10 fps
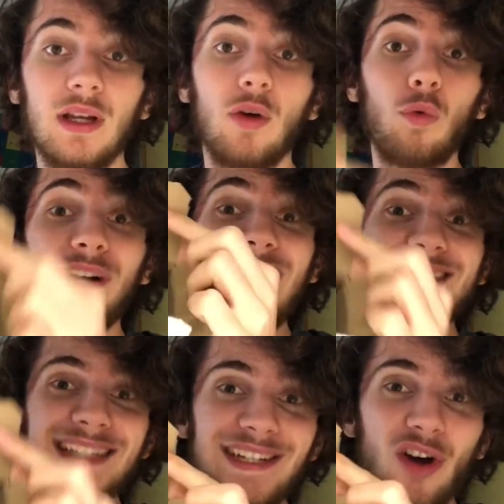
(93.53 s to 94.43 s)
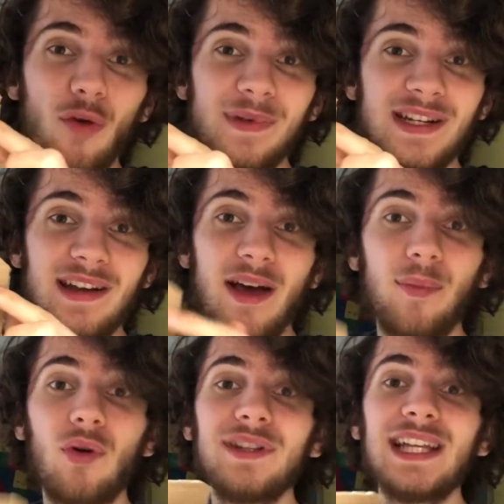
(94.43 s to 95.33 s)
When I did open it up,
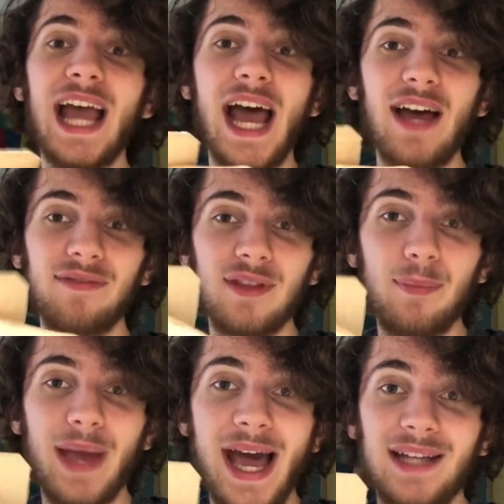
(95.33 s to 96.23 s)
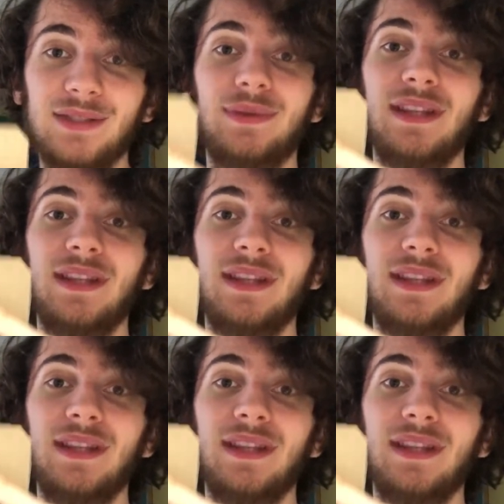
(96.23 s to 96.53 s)
only half of the bags were